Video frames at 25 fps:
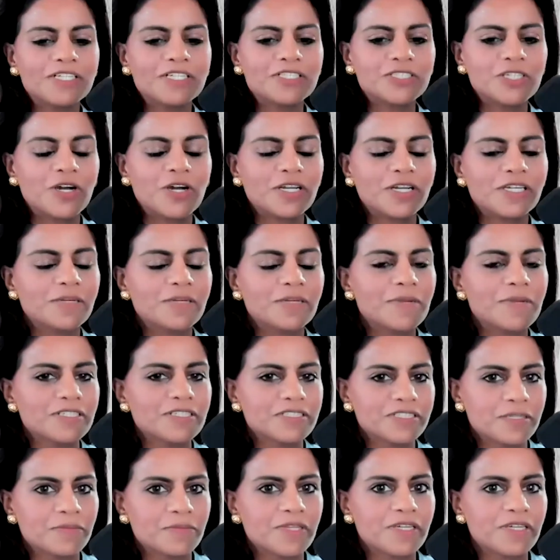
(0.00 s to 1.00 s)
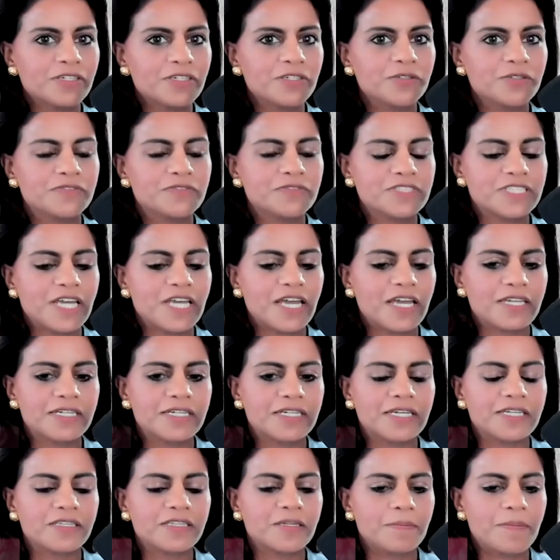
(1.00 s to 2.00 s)
talking about something you've said
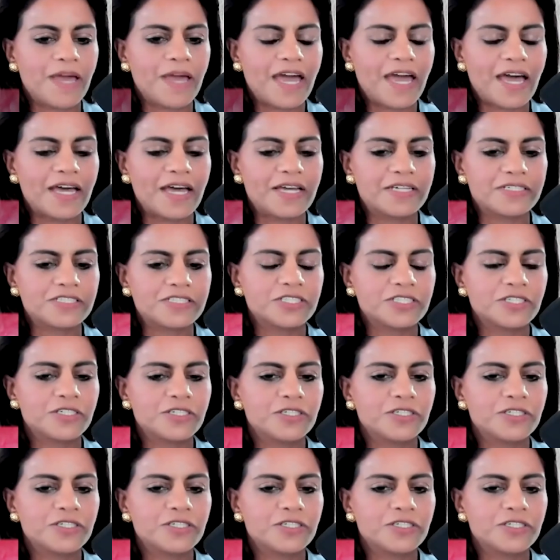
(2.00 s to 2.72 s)
in the past.